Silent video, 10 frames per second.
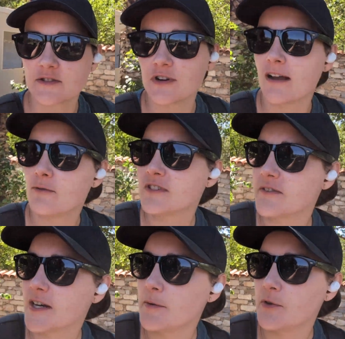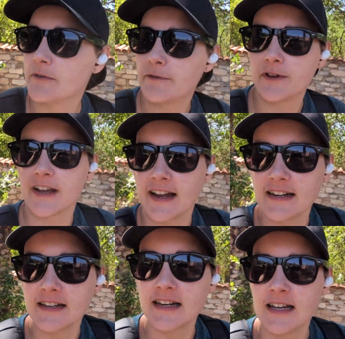The drive was very beautiful
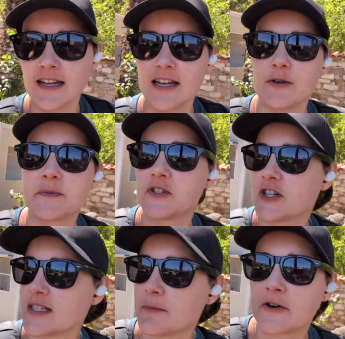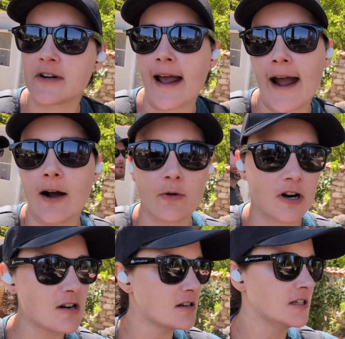again. It was just about an
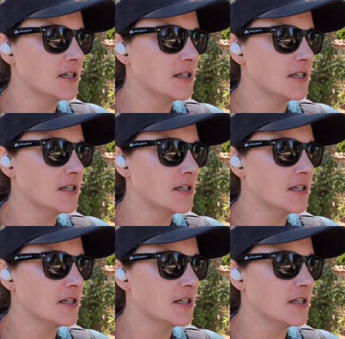hour.